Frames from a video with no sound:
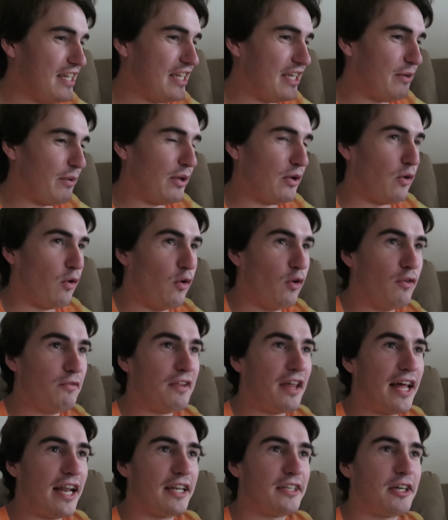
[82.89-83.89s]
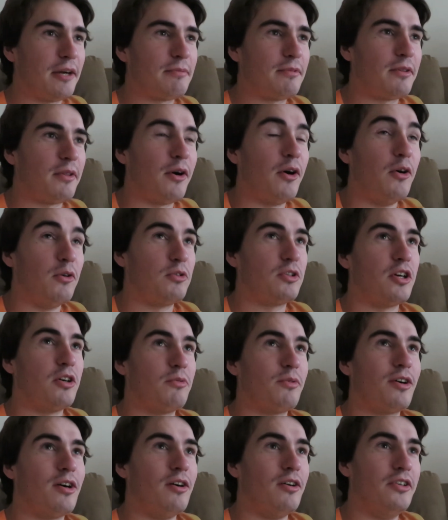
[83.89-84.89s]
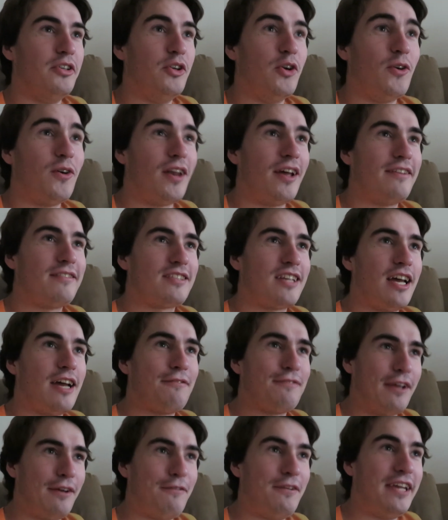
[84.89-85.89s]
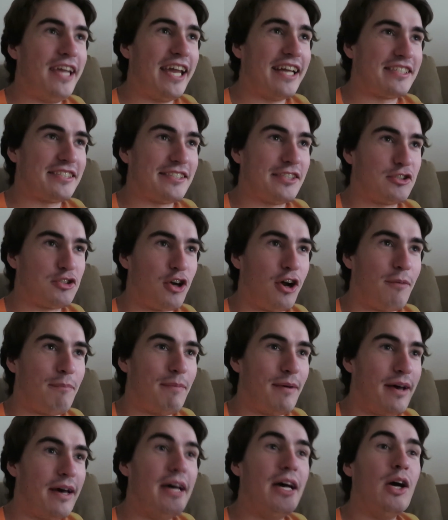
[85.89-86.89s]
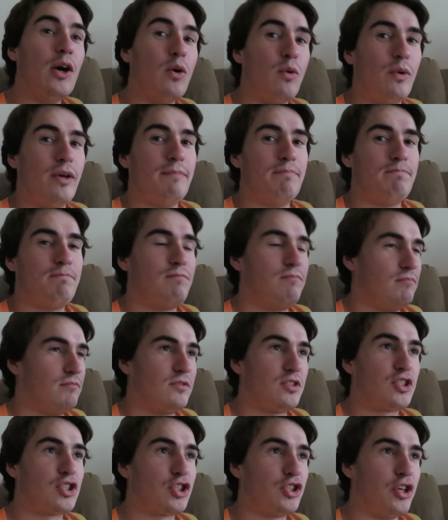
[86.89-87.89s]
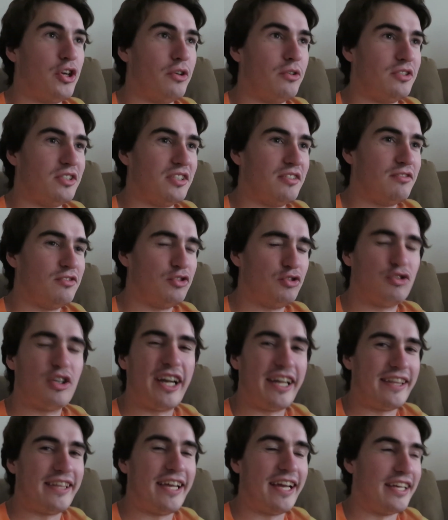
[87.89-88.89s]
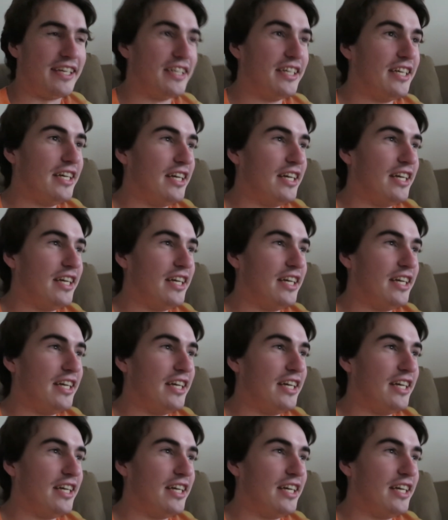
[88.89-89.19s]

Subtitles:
He went over the helicopter, thought, oh god, we've got no lives left. If he hits the chopper, we're screwed right at the end.